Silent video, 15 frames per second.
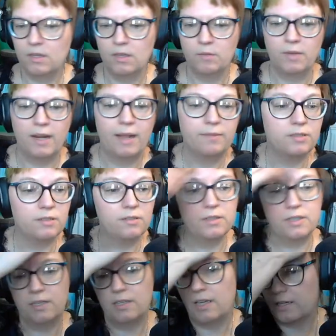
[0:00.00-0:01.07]
But
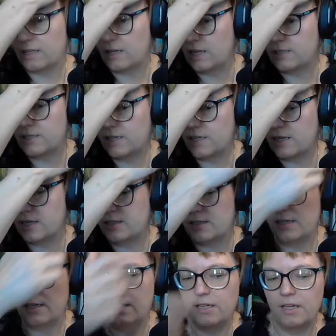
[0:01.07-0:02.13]
absolutely, yeah, Content
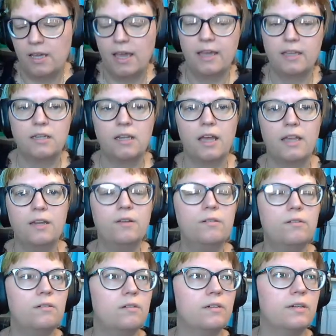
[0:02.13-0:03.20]
ID. And I
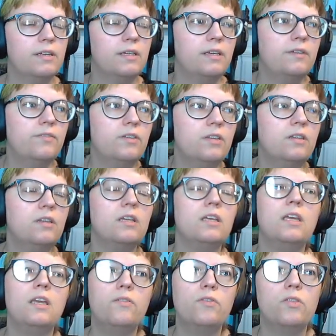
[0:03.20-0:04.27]
know
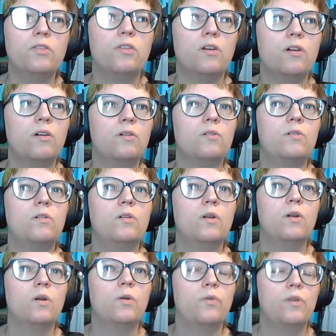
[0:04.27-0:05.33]
even though
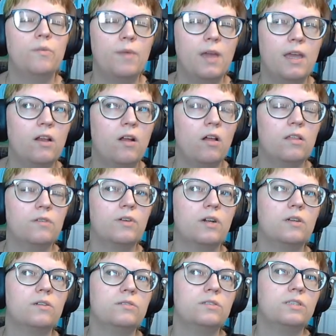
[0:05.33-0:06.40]
we made all of
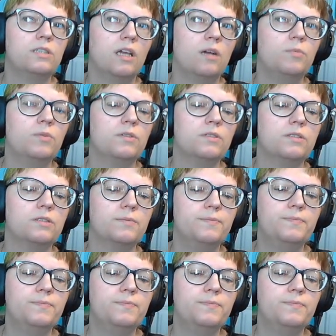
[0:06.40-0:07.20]
our own samples,